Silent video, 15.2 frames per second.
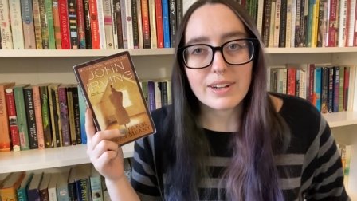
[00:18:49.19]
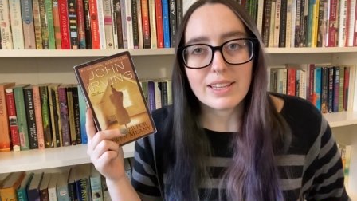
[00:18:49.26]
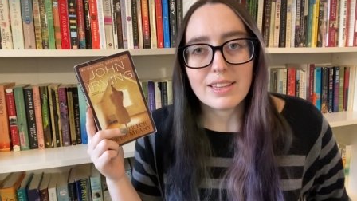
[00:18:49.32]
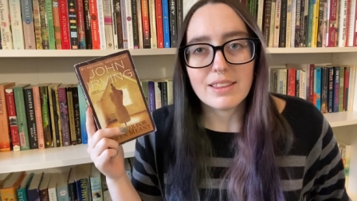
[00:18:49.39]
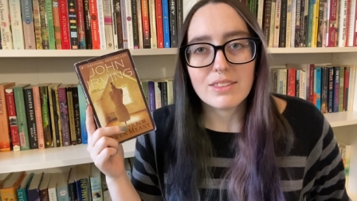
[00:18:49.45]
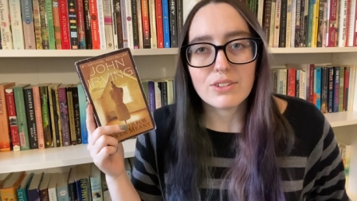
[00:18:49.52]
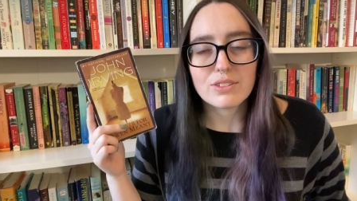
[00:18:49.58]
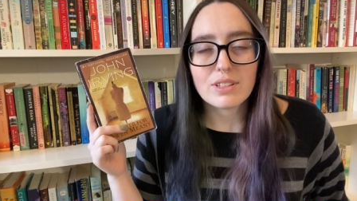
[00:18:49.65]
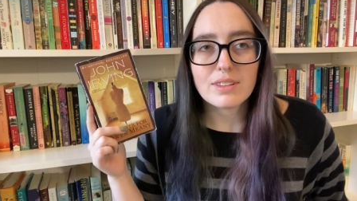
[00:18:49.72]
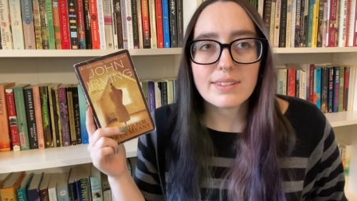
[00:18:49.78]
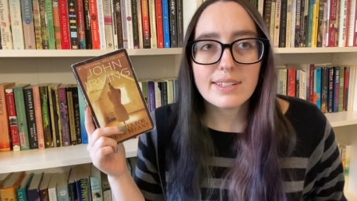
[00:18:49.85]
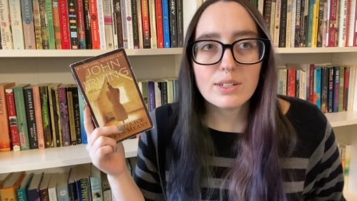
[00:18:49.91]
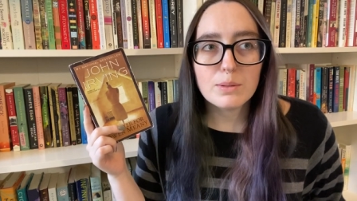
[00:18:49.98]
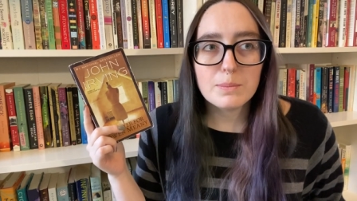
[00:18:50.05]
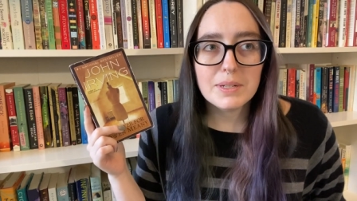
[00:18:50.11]
and then there's a
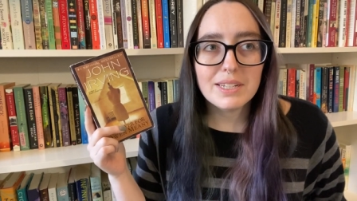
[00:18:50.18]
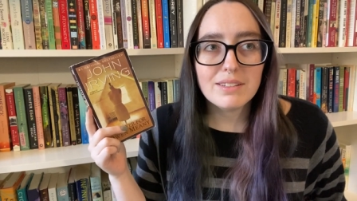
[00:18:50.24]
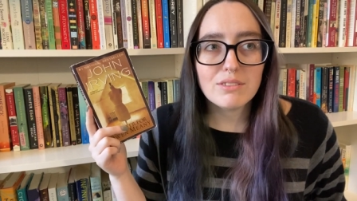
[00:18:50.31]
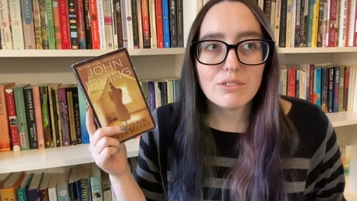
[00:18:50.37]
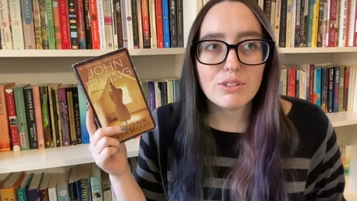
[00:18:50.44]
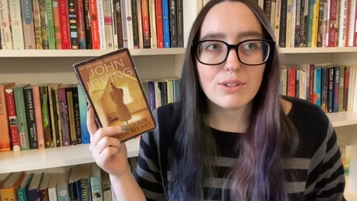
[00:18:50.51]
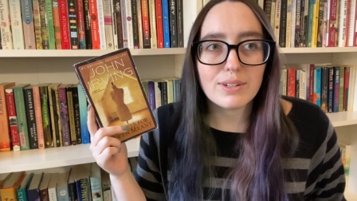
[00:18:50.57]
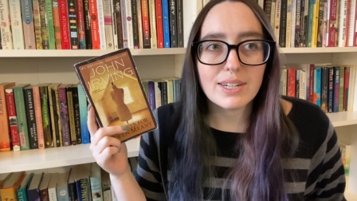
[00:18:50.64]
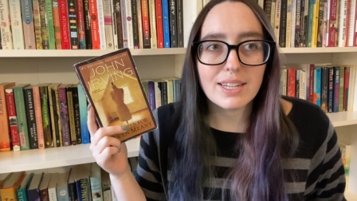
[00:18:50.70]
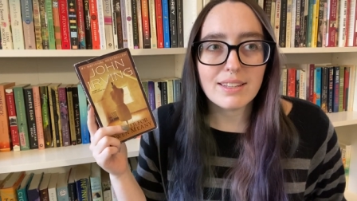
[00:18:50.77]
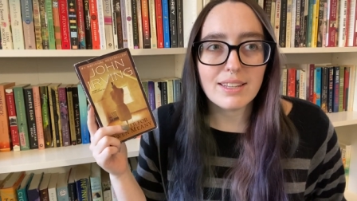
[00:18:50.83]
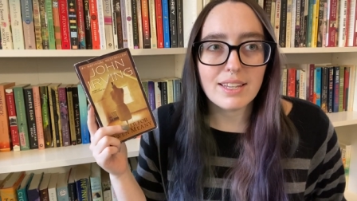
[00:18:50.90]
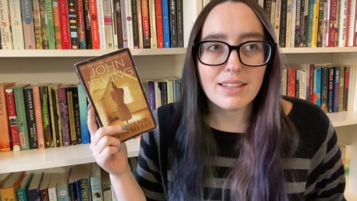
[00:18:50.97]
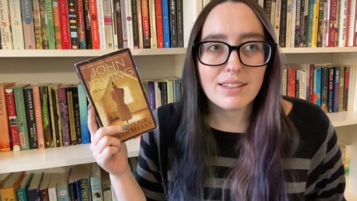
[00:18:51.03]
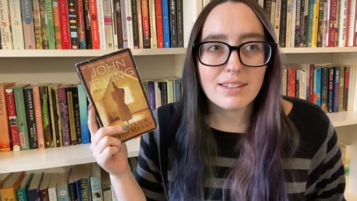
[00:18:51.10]
little bit during
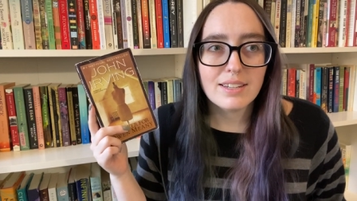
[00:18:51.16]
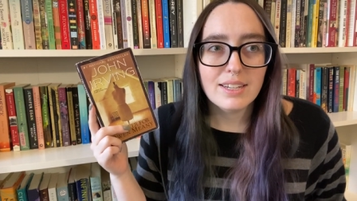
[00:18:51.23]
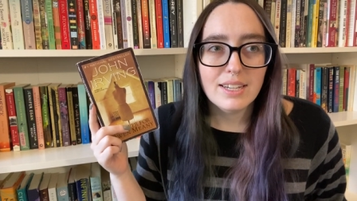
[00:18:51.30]
like